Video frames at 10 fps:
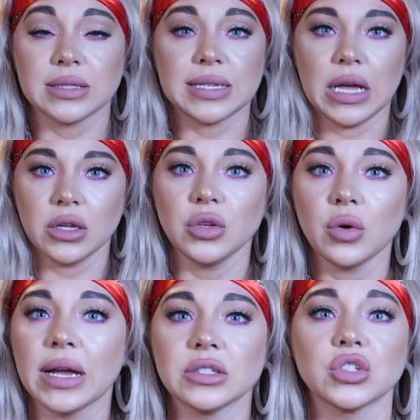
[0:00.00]
tell you.
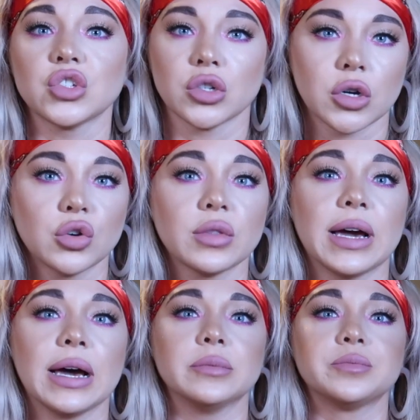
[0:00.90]
I just know
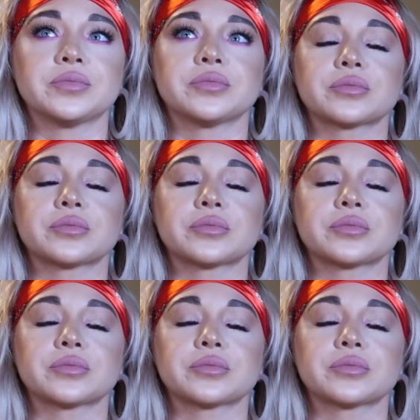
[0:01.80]
that